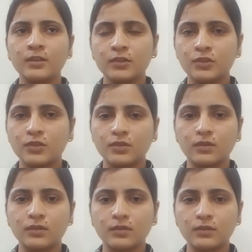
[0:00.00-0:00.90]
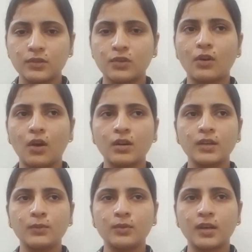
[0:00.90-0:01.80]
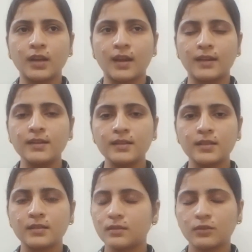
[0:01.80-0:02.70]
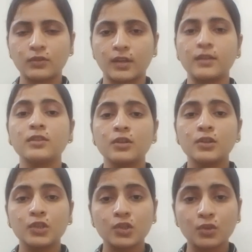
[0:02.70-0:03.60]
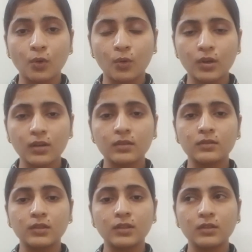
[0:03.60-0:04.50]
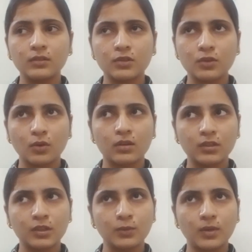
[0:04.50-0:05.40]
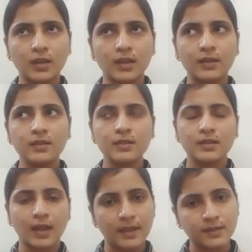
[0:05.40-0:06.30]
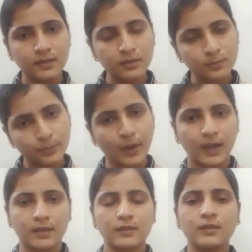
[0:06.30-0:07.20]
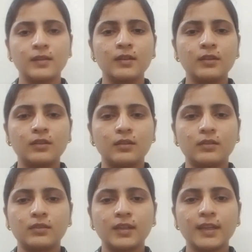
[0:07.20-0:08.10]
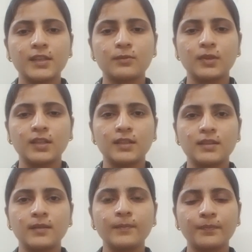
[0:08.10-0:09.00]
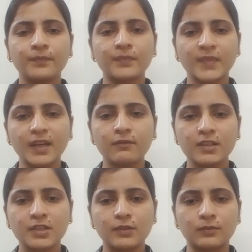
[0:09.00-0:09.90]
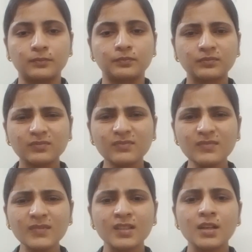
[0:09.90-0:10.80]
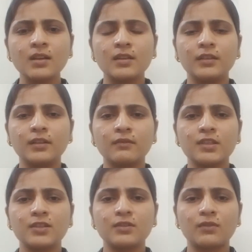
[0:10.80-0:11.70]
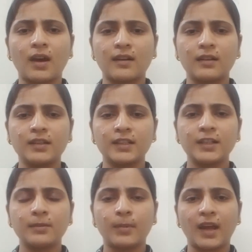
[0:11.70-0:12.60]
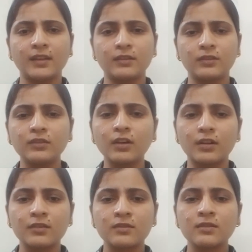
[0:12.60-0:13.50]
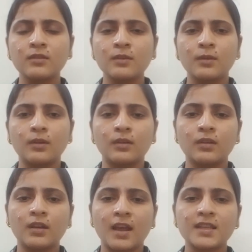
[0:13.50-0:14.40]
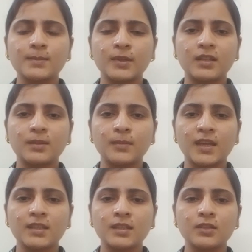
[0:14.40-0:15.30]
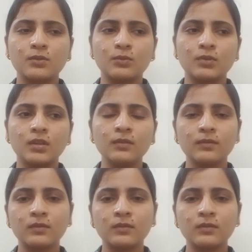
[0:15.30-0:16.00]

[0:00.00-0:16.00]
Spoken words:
st- strong nutrients. Sorry, store the nutrients as a fat. Next one is a nervous tissue. Nervous tissue are connected by the nerves, transfer the message to the